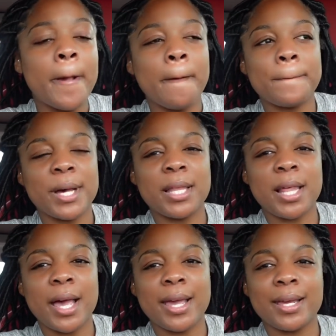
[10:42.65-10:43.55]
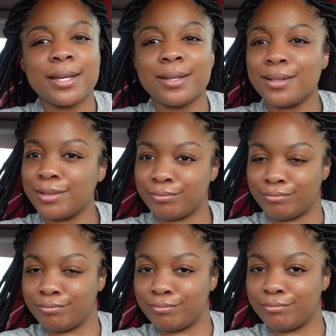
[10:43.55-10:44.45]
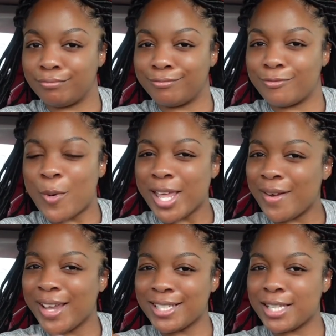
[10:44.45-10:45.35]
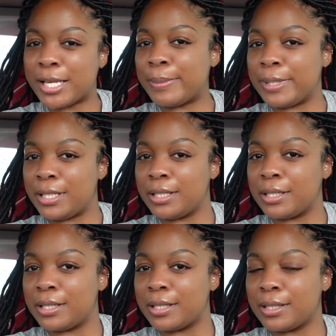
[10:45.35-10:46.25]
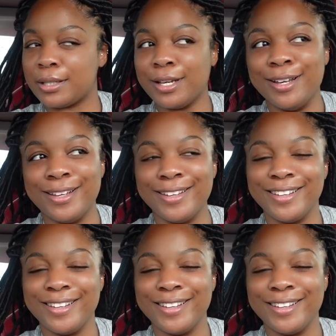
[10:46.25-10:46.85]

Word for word: But like, why y'all ain't tell me?